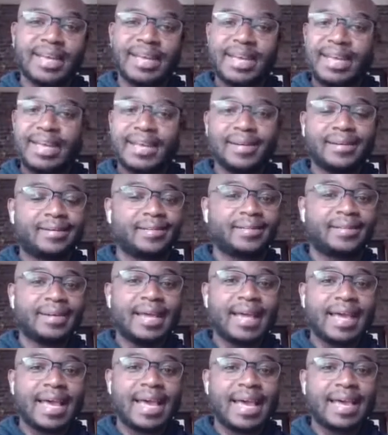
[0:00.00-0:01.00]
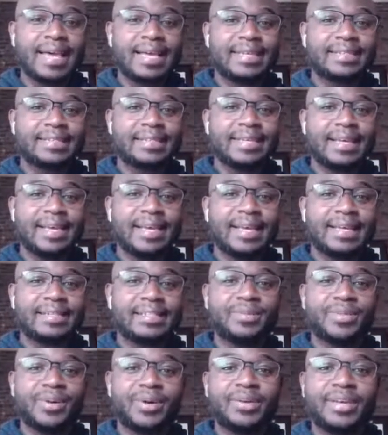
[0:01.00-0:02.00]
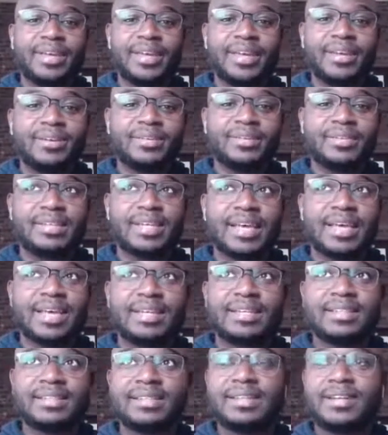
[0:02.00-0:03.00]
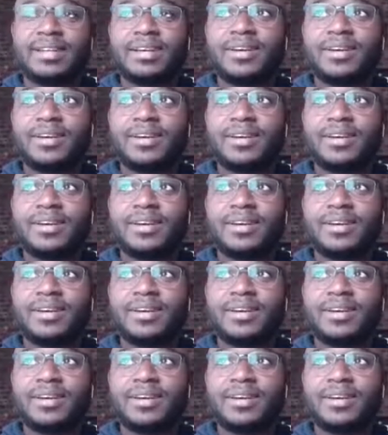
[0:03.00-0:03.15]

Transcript: And as Napoleon Hill says,